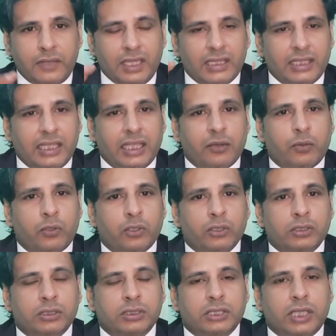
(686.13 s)
there
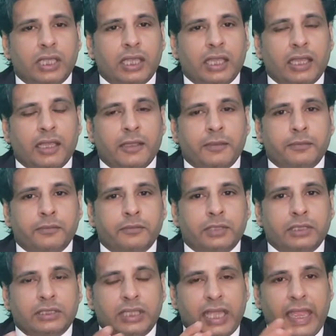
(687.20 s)
was
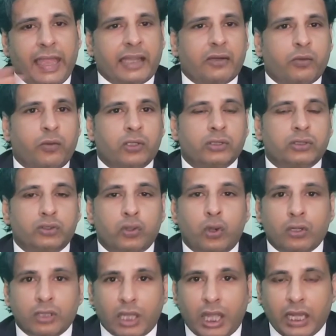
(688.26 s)
the act was
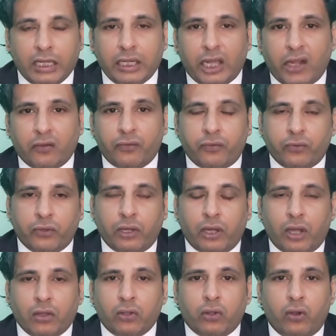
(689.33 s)
not
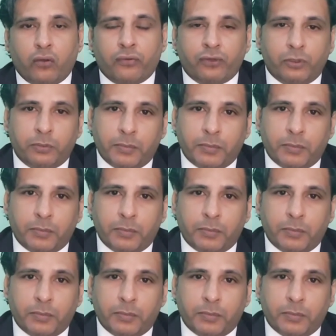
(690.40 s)
unlawful,